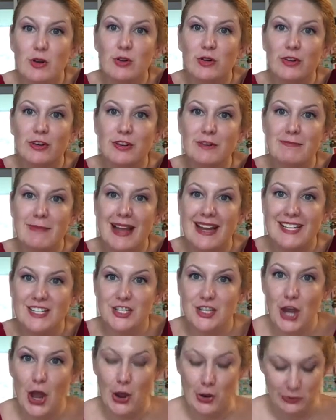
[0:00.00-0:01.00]
pulled my
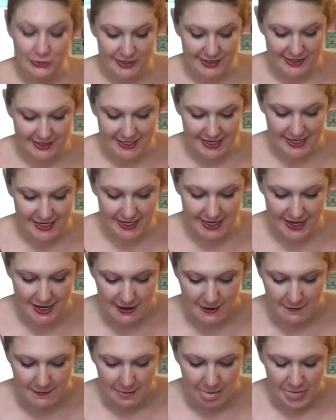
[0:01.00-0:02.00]
toasted
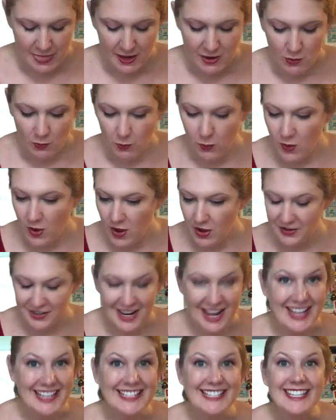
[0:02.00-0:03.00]

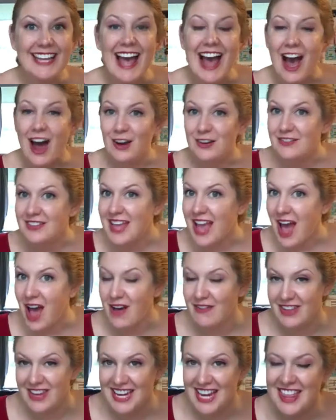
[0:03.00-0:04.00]
walnuts out of the
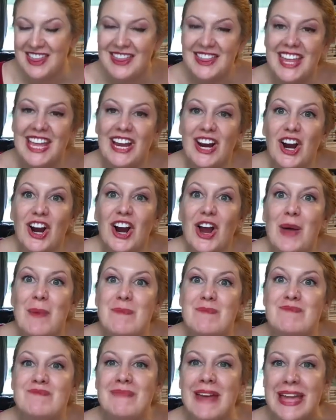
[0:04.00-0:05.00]
oven and they are
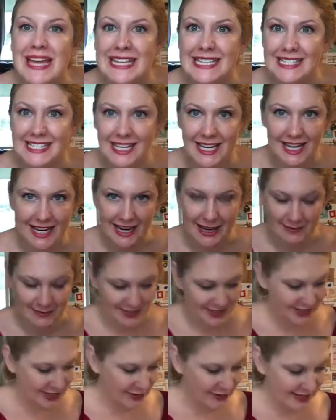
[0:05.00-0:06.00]
amazing. I'm
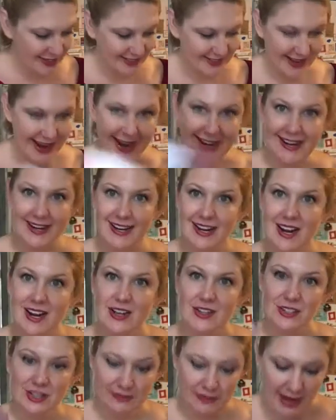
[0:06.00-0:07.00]
so excited.
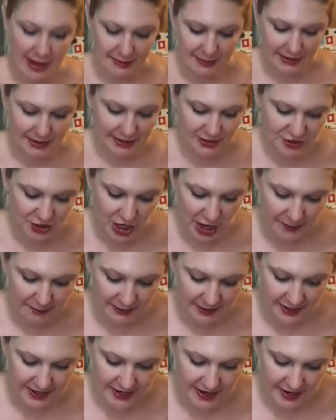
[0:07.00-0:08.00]
So I've got my little
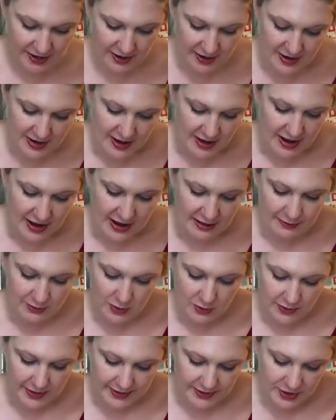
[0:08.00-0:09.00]
chopper here I'm
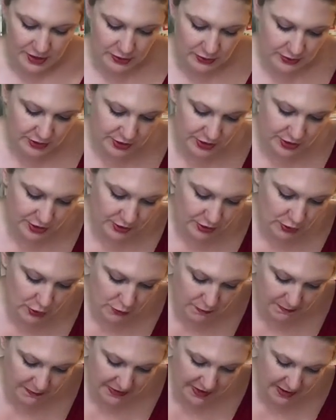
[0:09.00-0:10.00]
going to
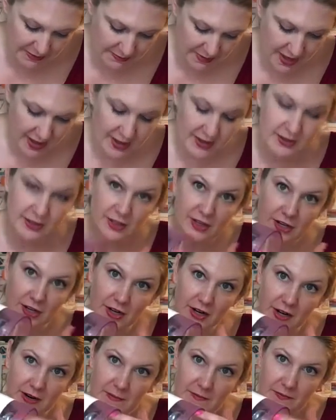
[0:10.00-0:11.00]
scoop them
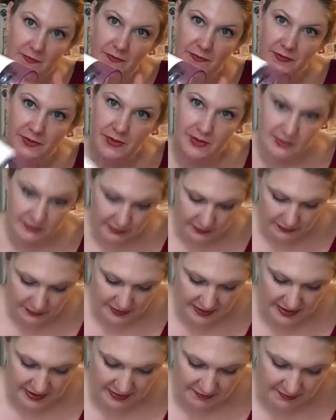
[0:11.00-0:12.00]
under the
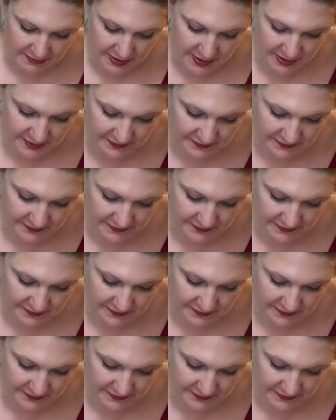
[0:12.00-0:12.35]
rim